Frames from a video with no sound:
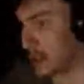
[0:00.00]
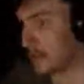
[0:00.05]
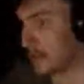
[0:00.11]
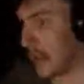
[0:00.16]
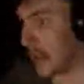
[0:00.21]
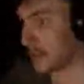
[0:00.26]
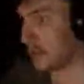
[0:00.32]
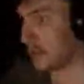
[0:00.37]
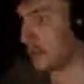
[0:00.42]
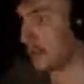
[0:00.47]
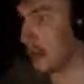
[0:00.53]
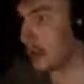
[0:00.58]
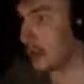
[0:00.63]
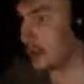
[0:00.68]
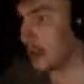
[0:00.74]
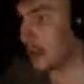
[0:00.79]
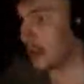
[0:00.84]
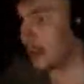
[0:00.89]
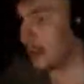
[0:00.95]
downed one, downed
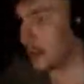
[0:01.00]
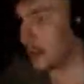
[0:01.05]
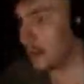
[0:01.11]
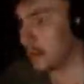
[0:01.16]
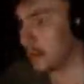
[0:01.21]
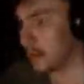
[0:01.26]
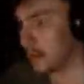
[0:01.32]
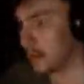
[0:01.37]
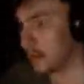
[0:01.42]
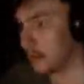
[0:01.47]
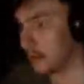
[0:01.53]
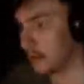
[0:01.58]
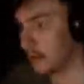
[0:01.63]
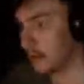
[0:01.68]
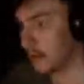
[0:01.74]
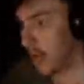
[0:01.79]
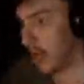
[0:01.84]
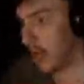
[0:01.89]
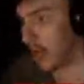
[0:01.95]
one. They're
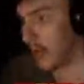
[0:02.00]
bad.